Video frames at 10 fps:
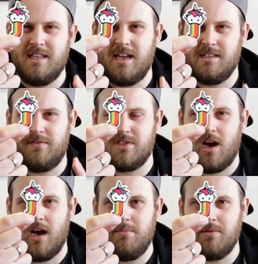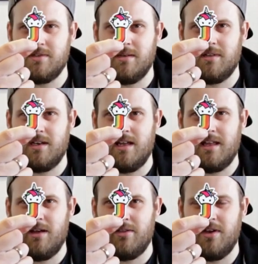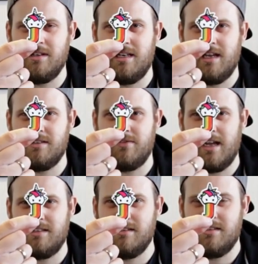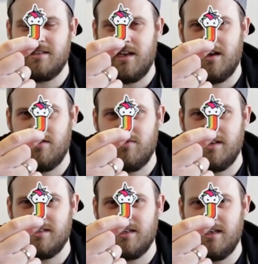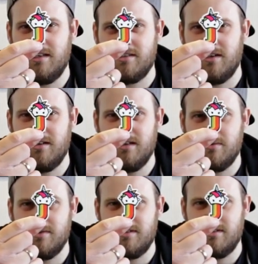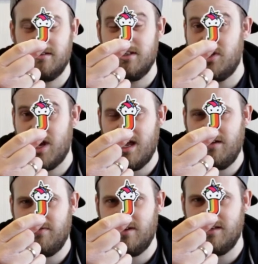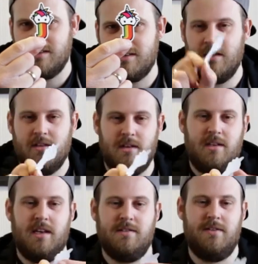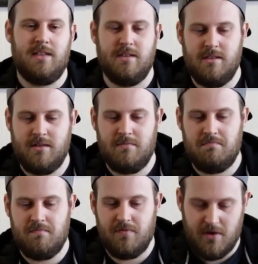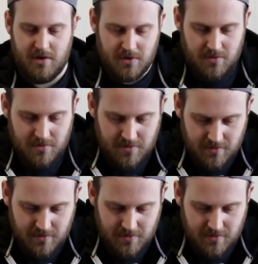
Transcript: days of type or something like that, or thirty days of letters uh, recently. So this was the J for his thirty days of letters. Very cool.